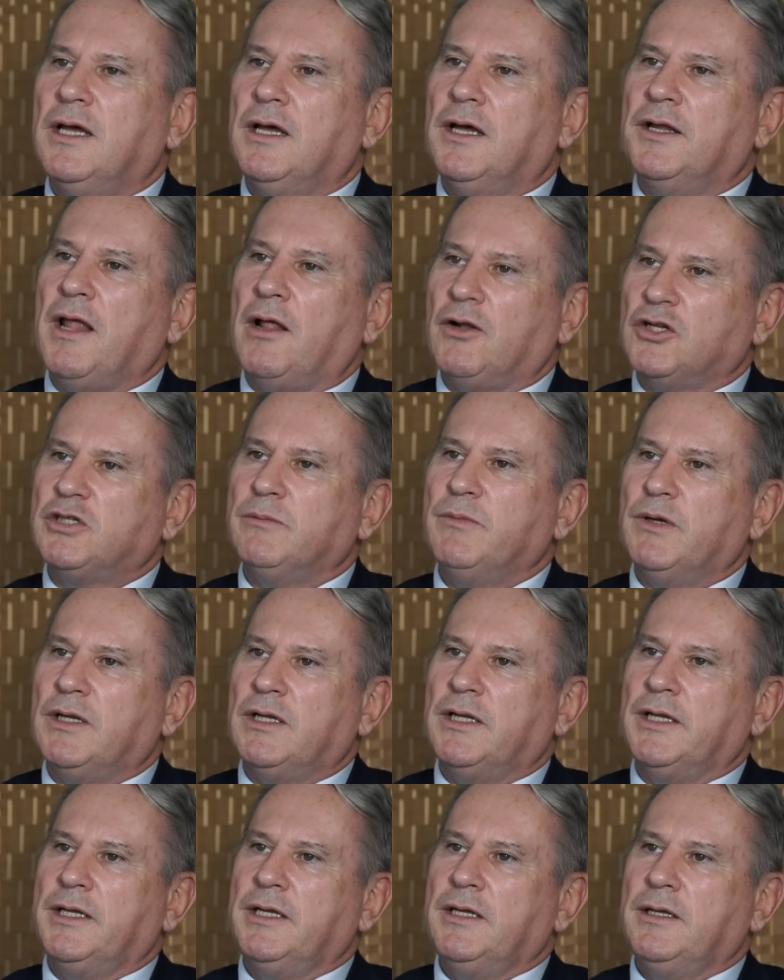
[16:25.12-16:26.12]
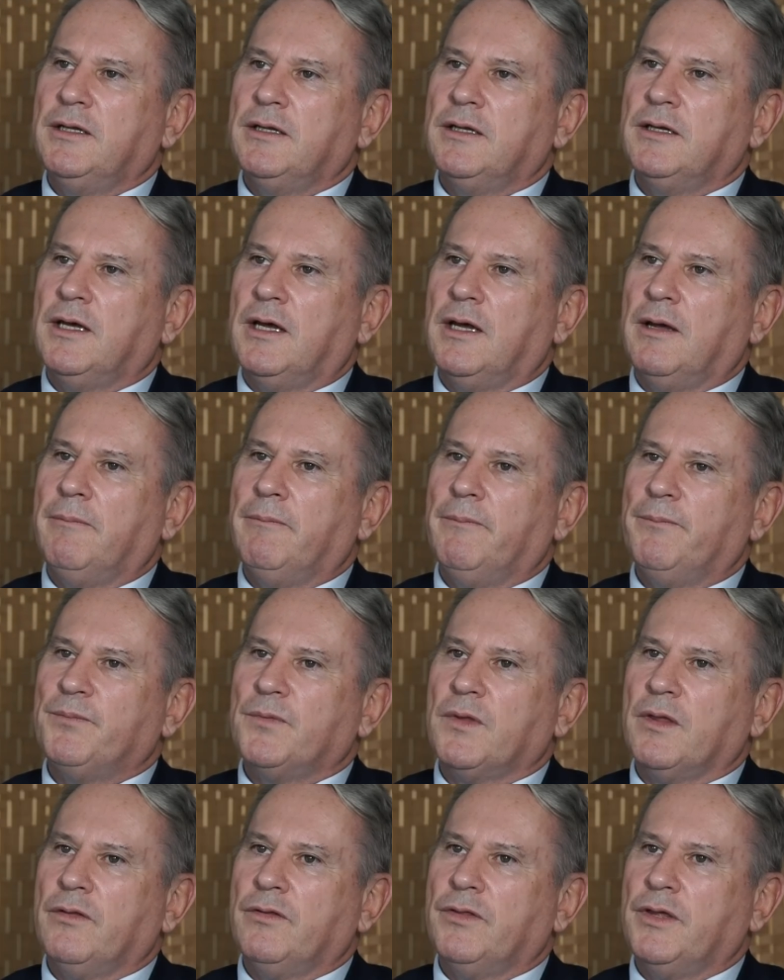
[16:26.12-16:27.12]
And ultimately,
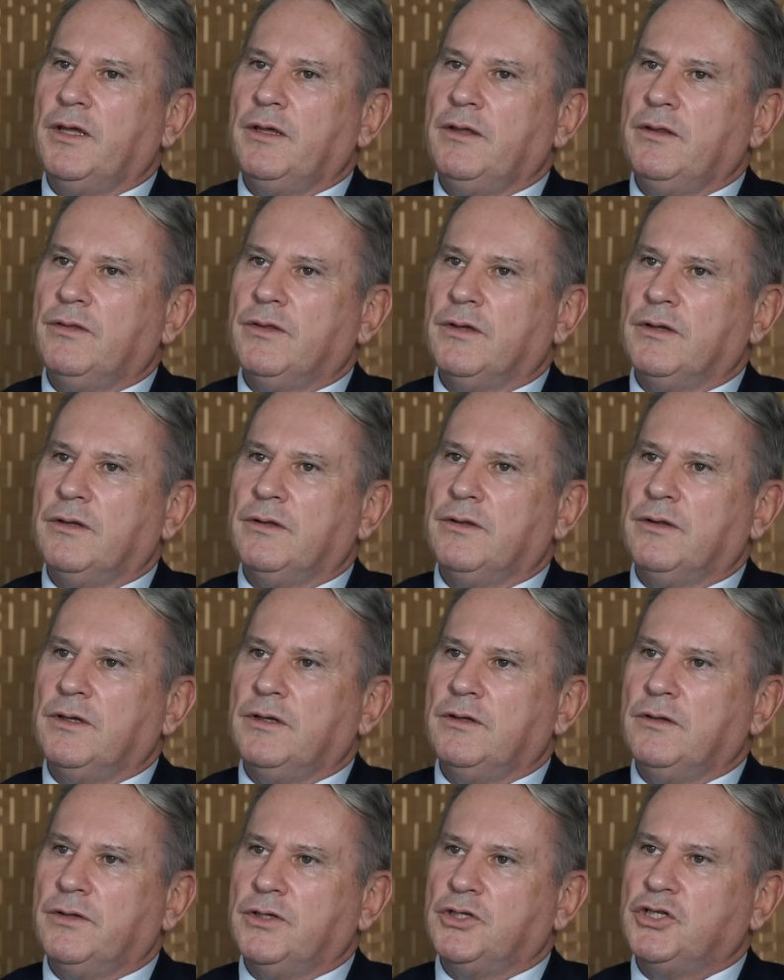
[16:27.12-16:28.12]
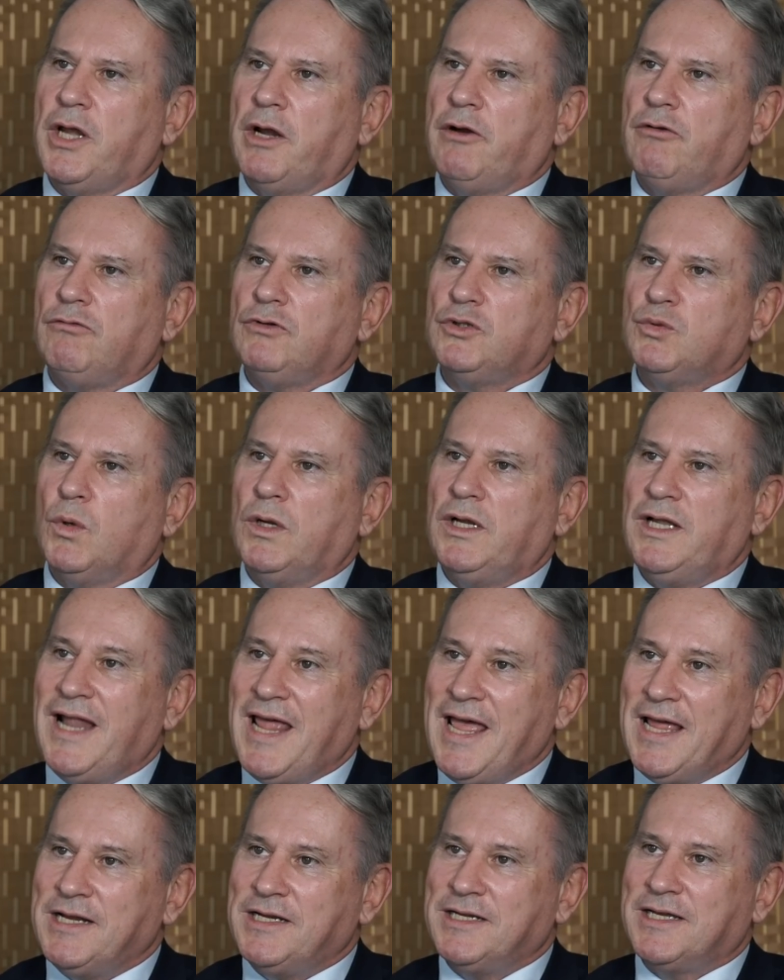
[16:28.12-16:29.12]
the generals were
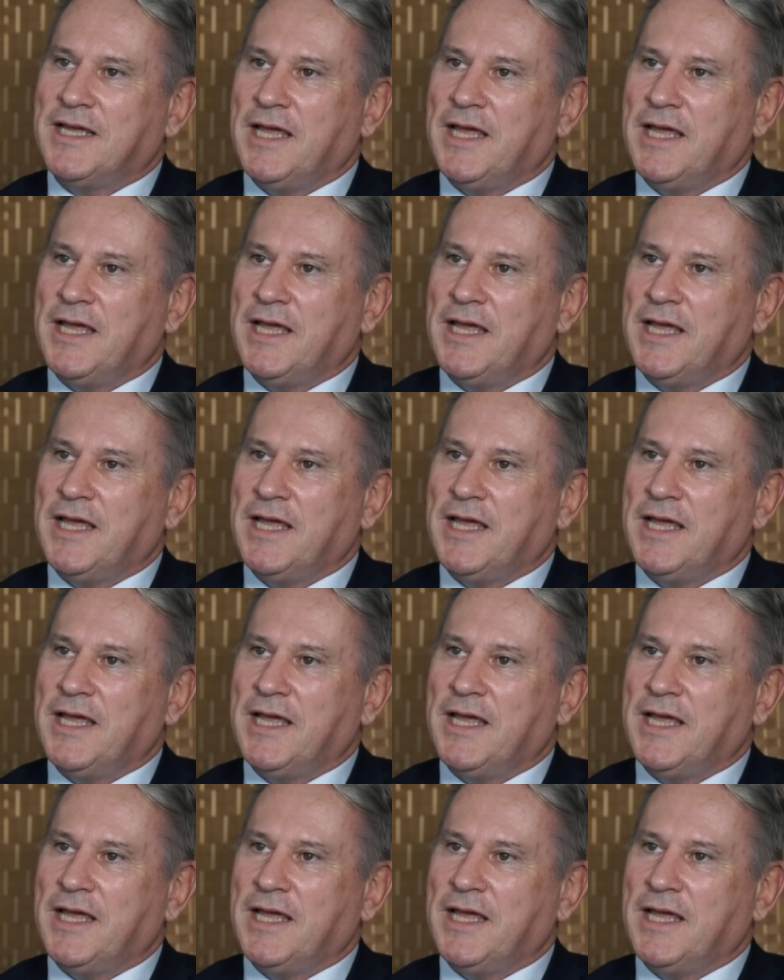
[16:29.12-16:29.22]
led,